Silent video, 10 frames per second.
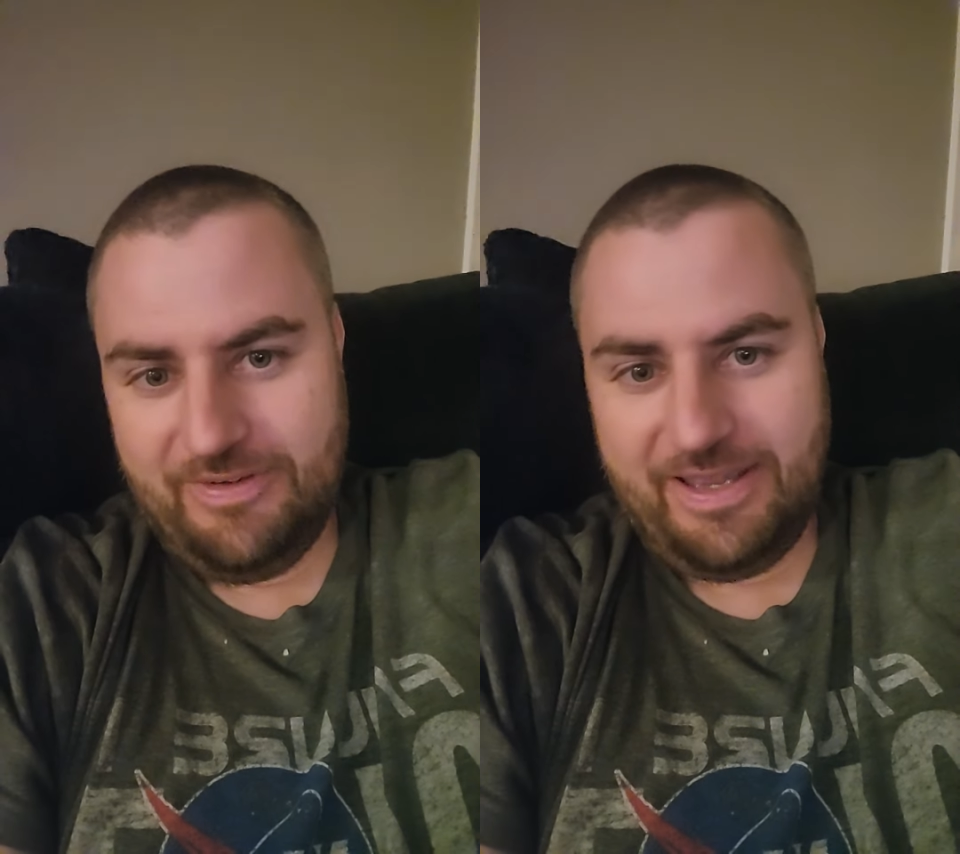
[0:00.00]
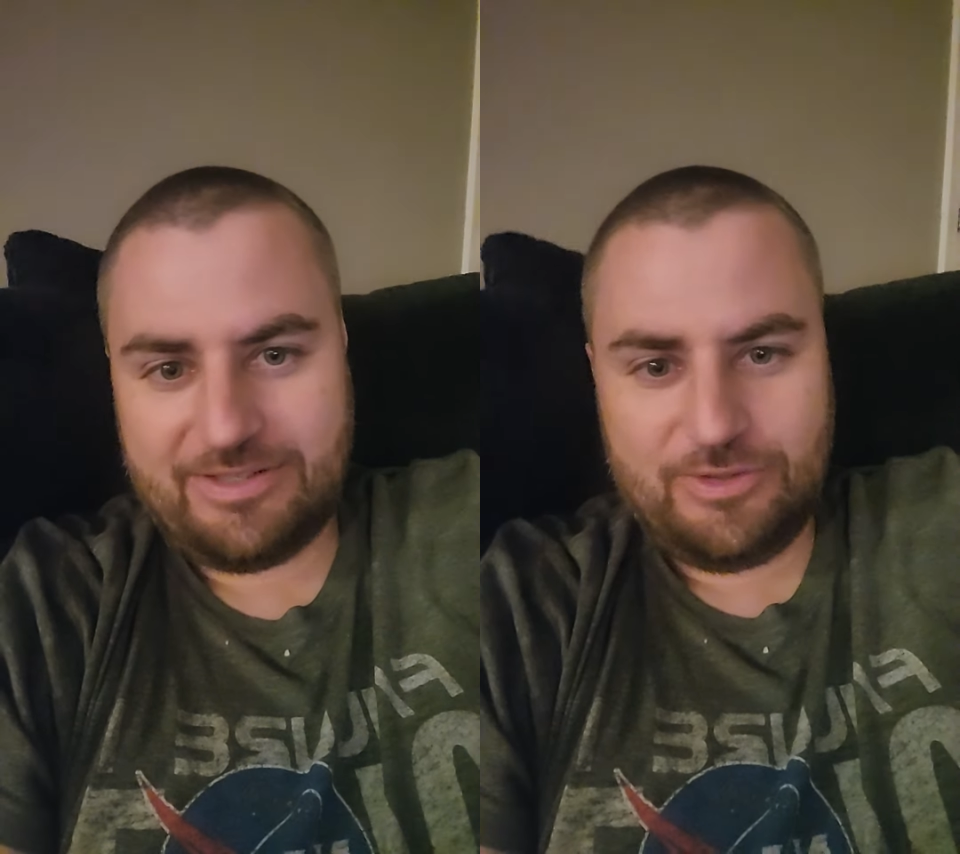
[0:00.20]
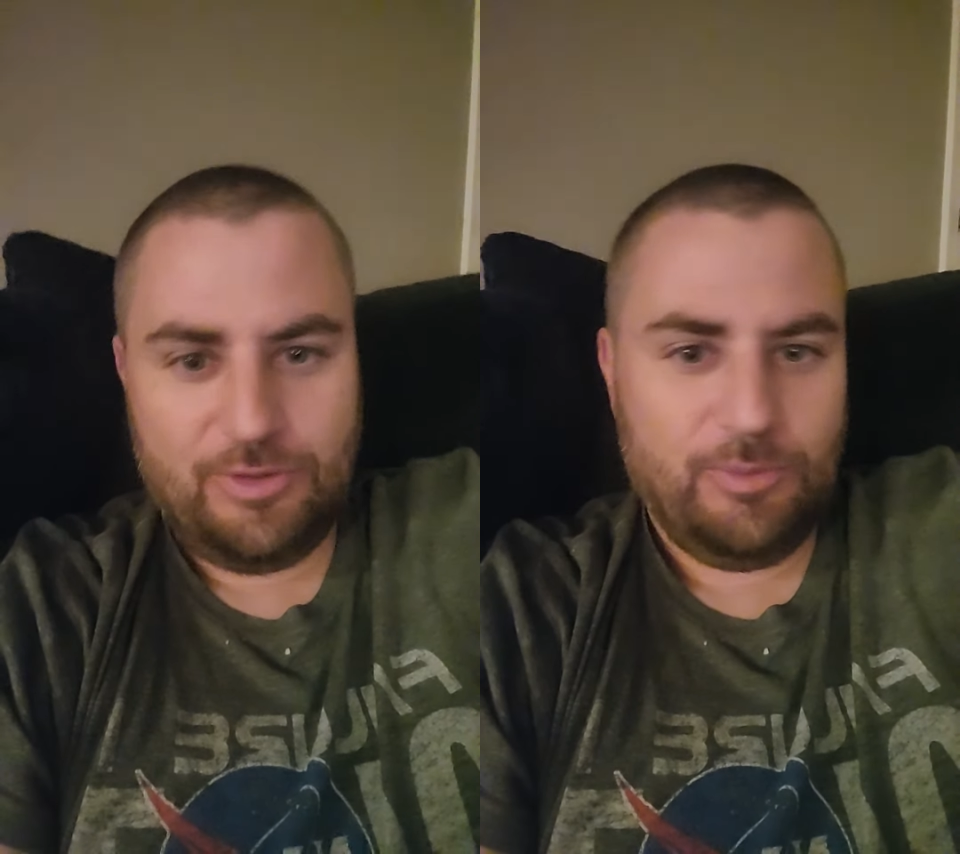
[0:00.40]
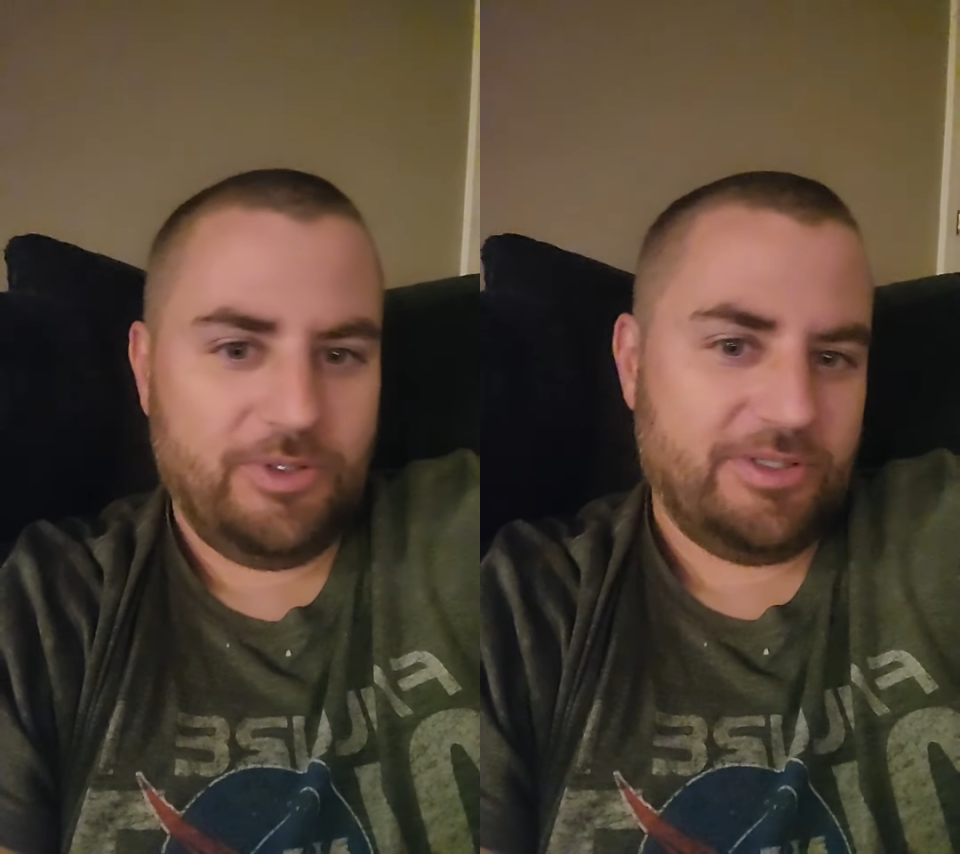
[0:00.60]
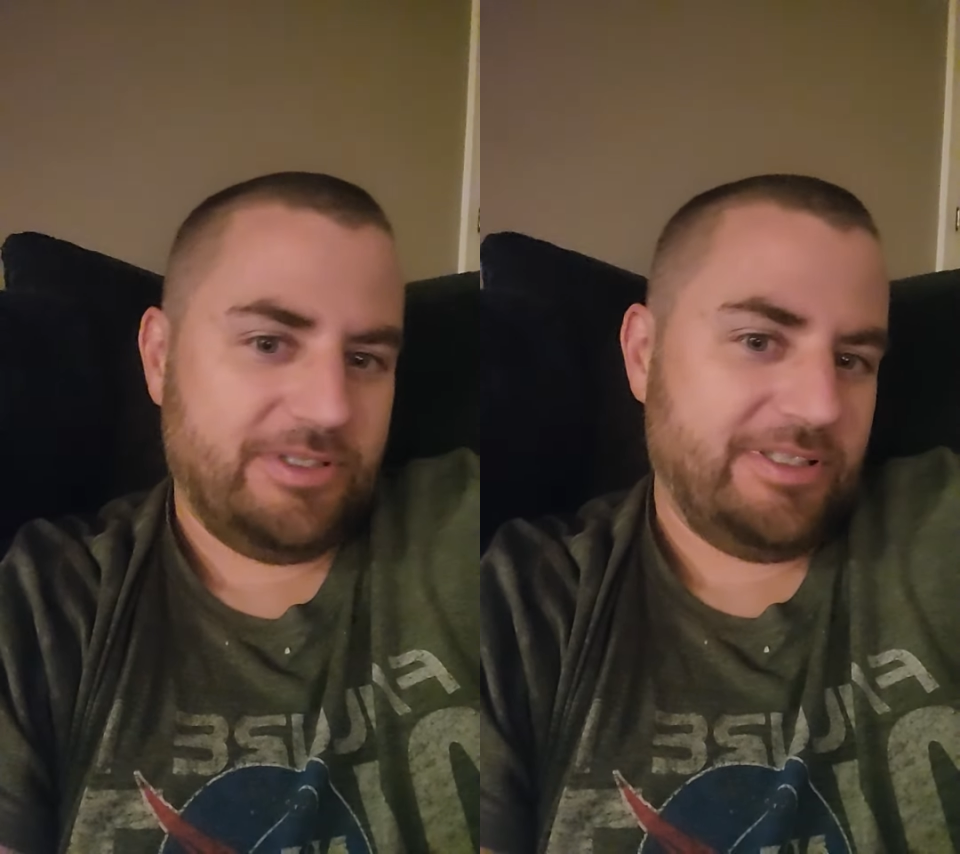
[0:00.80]
fast through the
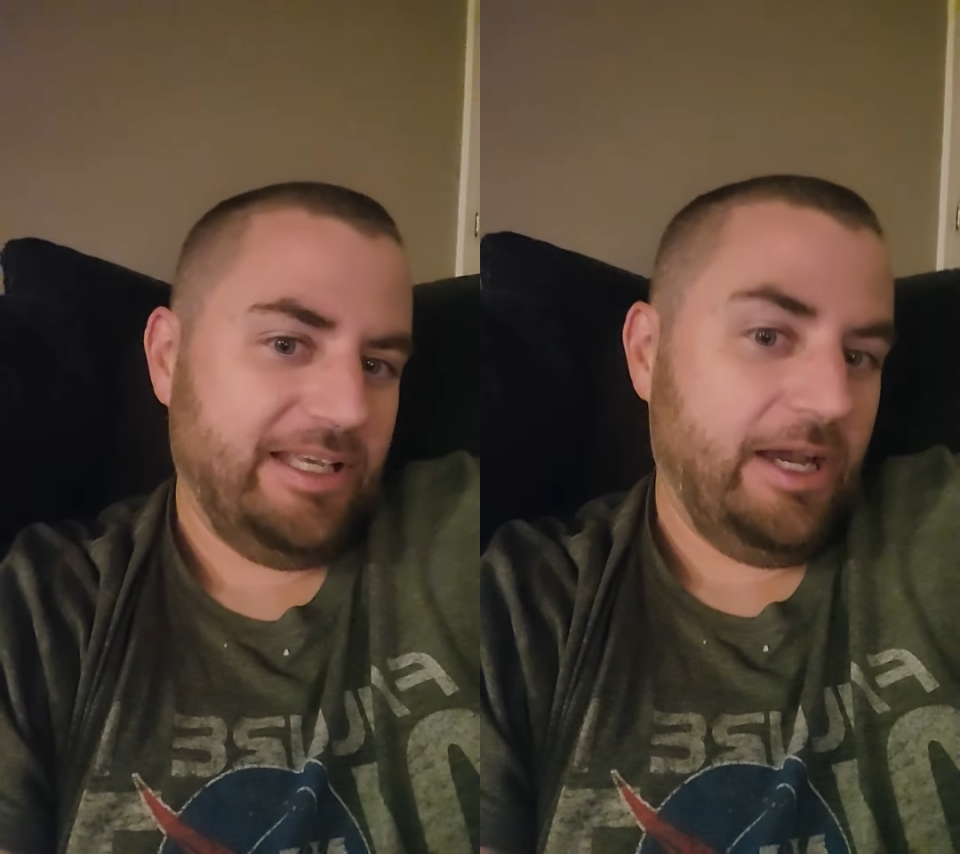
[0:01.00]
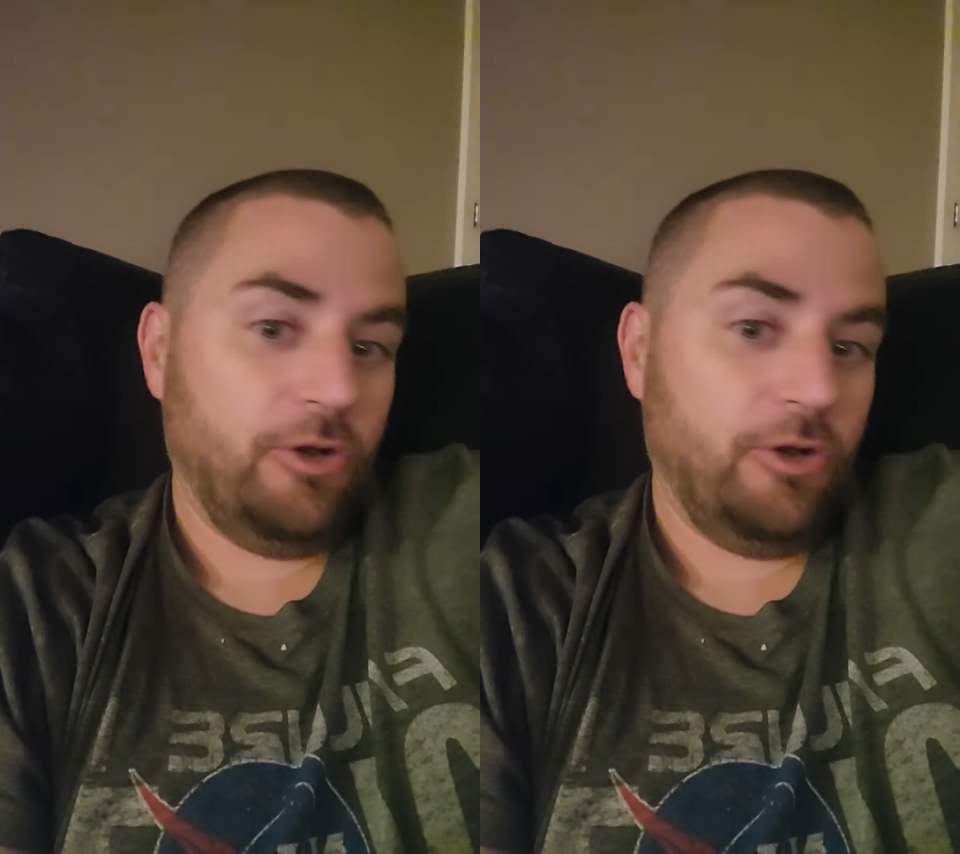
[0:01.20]
woods.